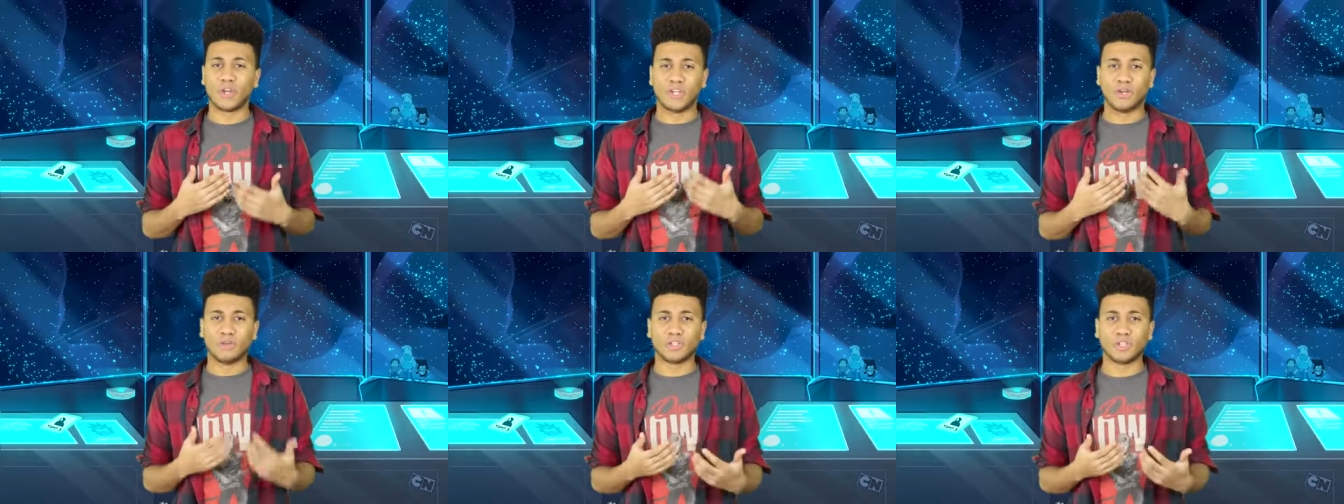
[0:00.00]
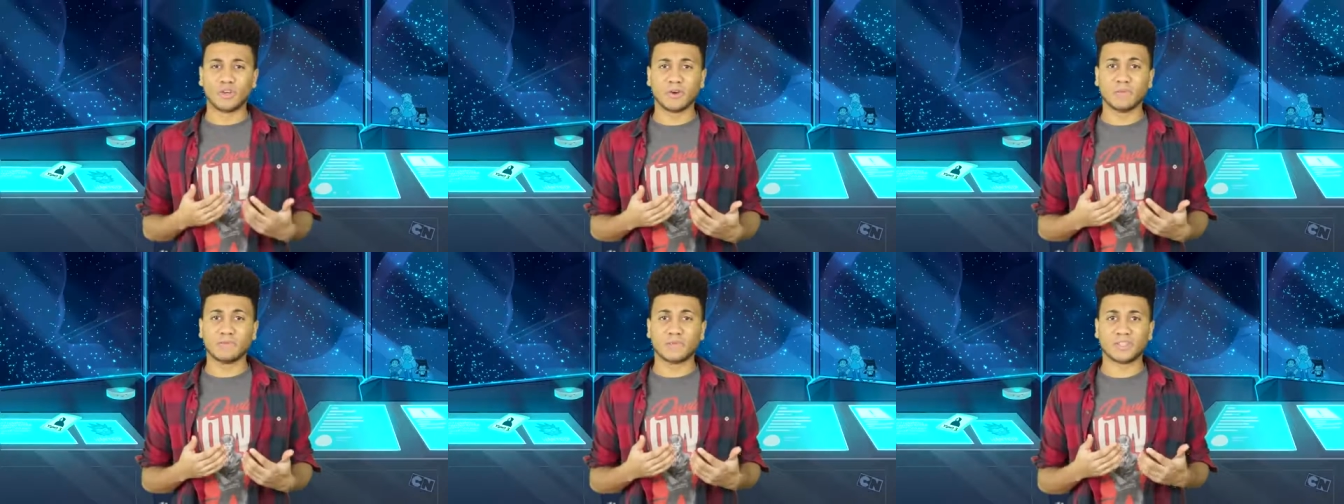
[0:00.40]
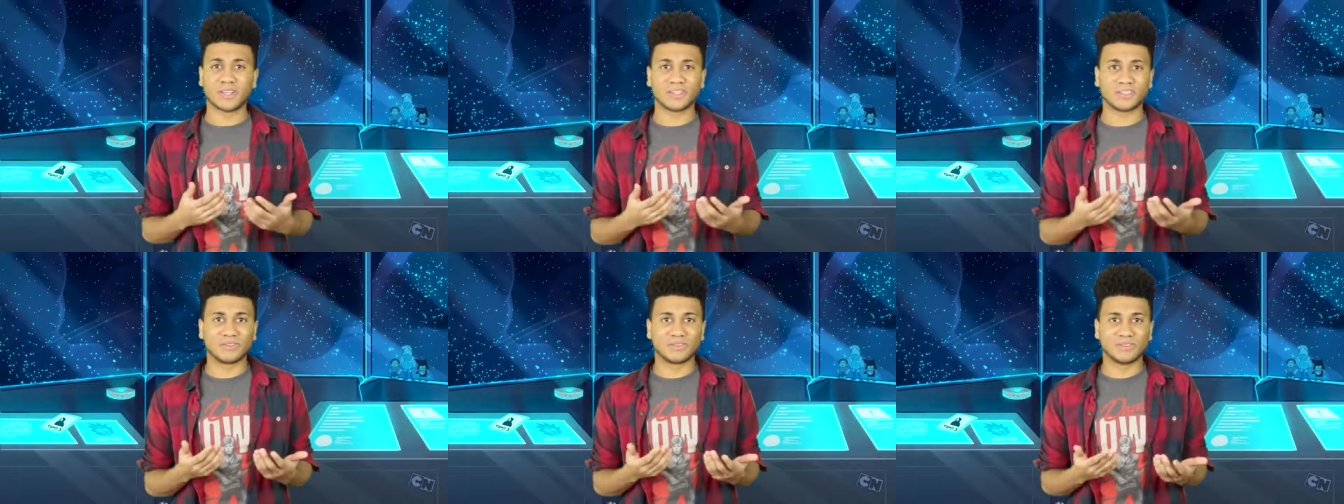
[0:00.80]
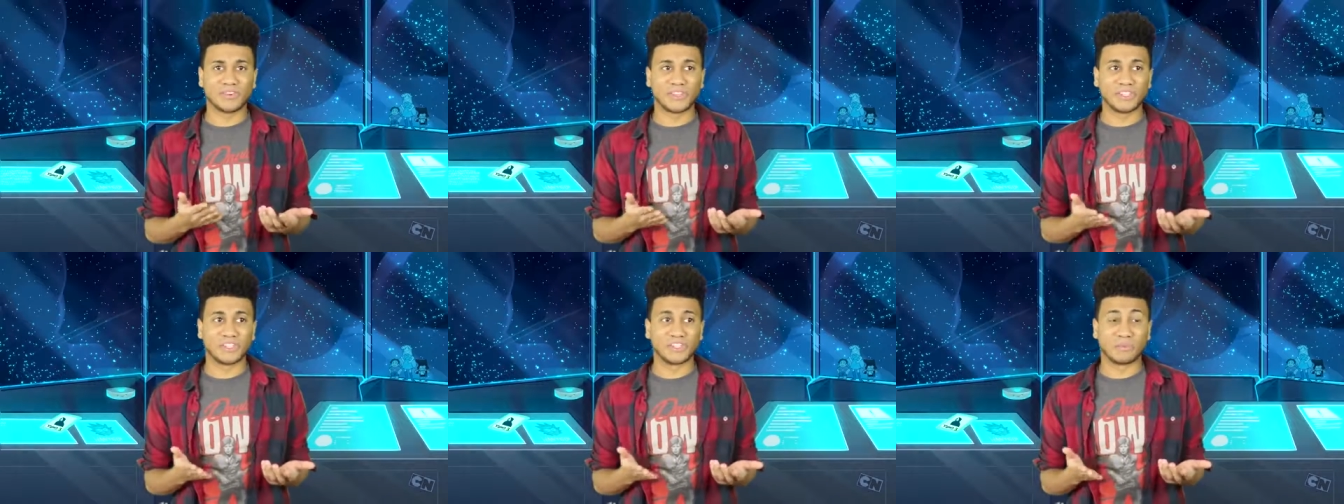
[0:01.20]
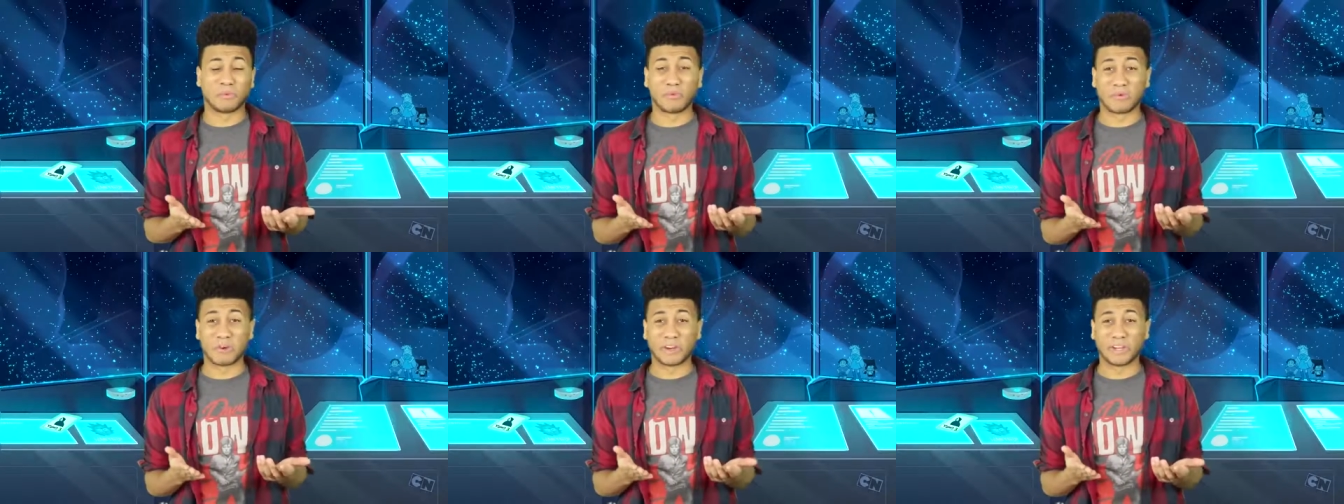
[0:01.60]
on YouTube doesn't really
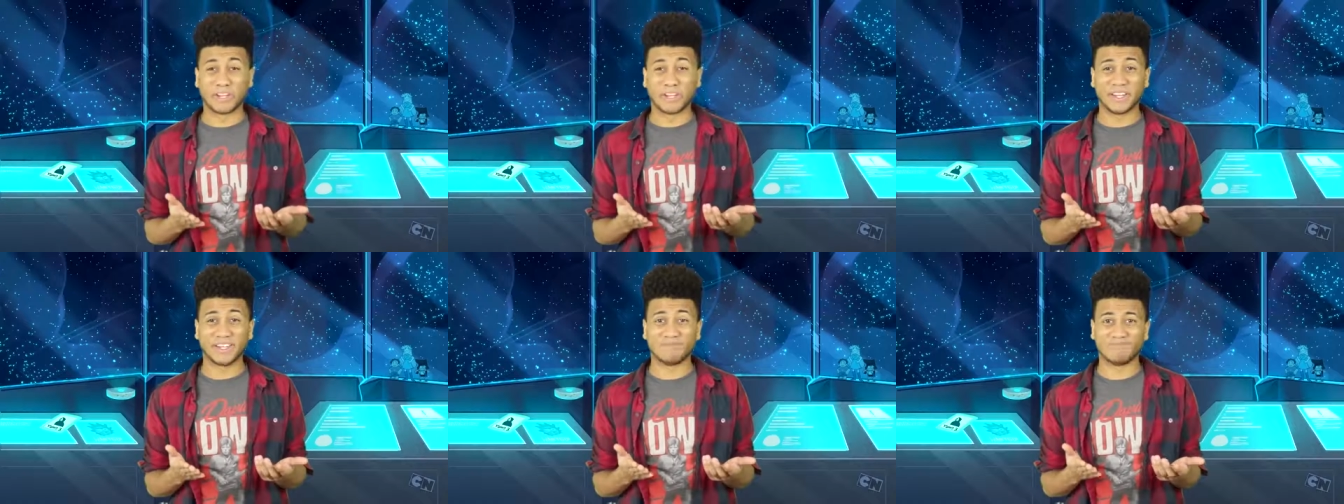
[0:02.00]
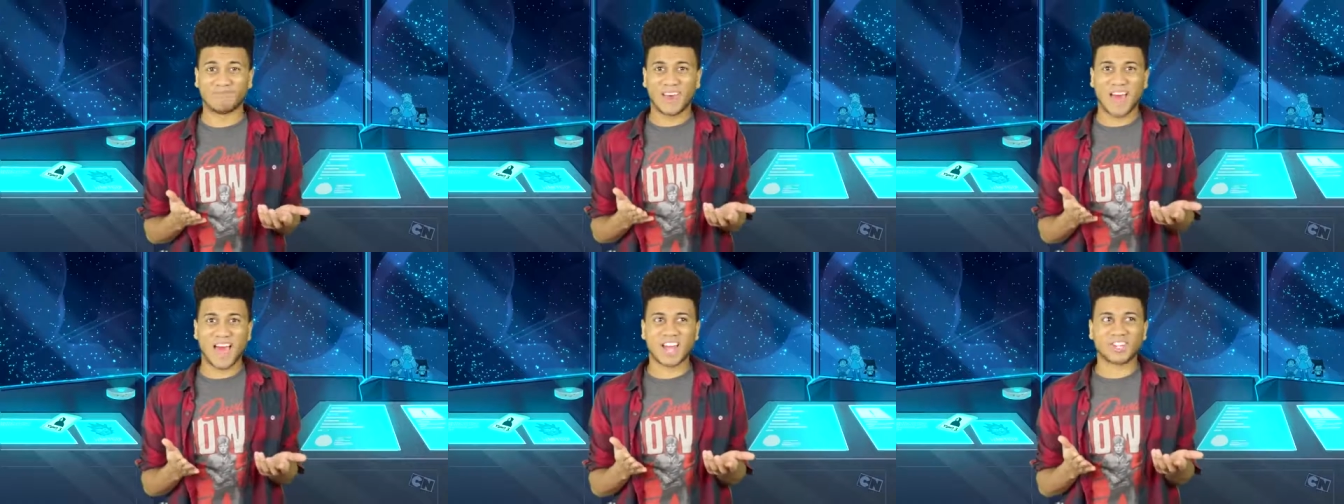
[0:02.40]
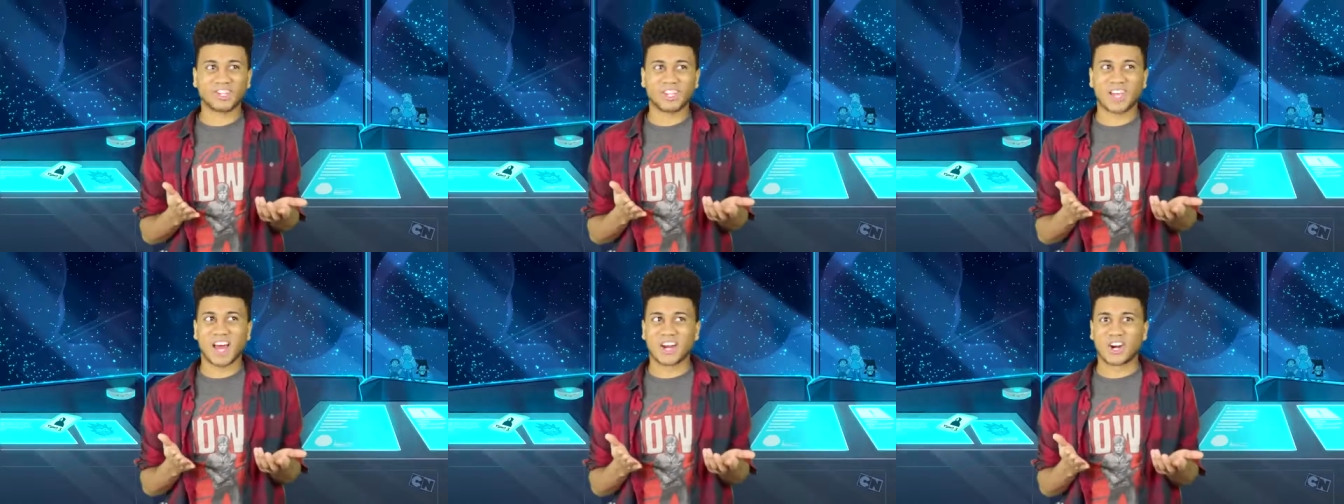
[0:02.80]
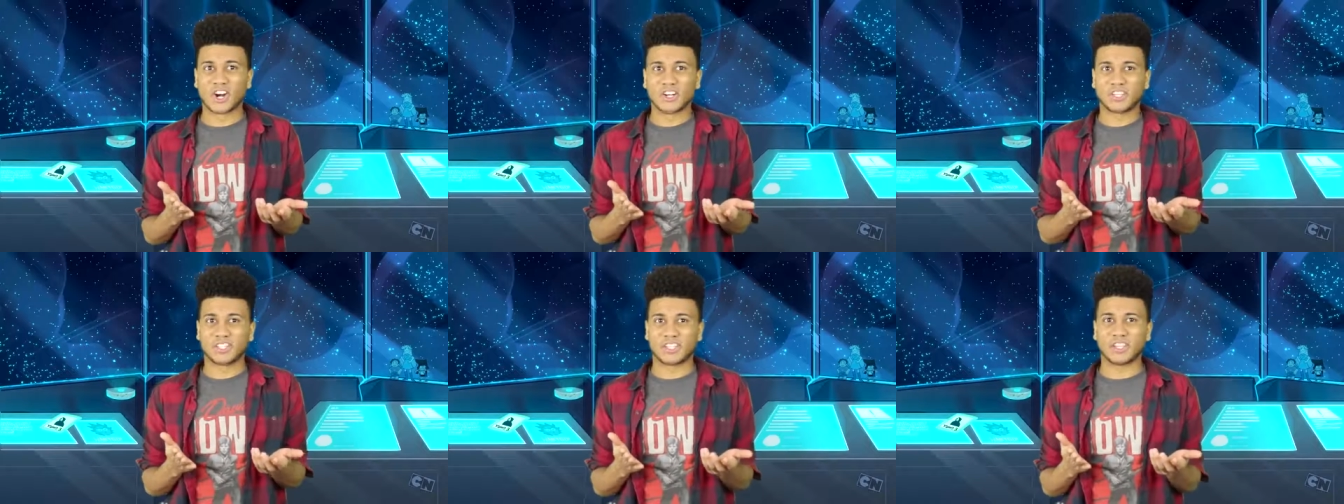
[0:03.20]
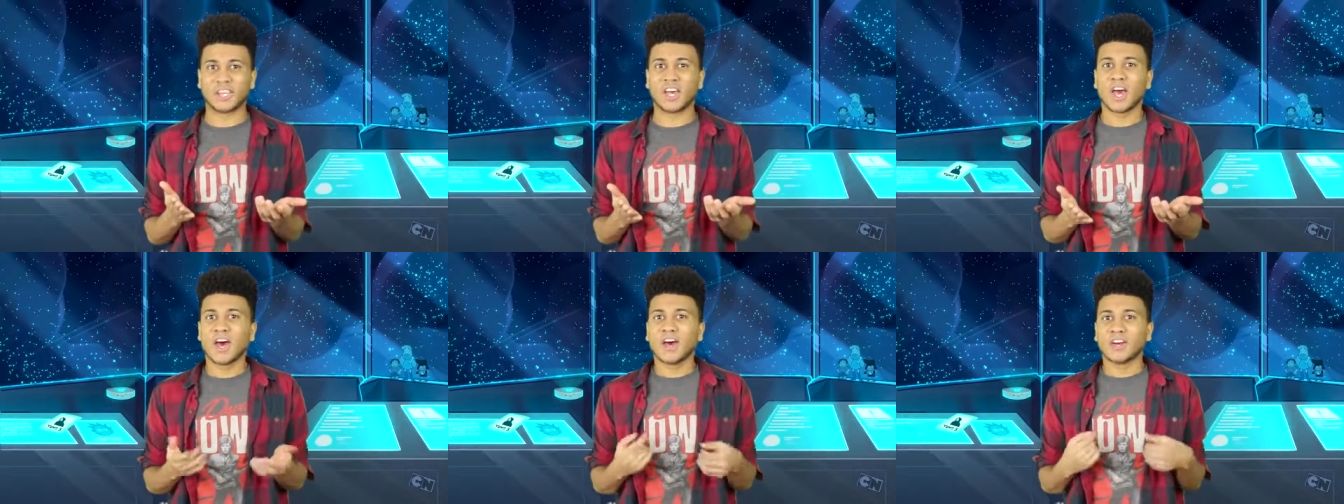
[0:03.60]
support it. It actually kind of hurts it.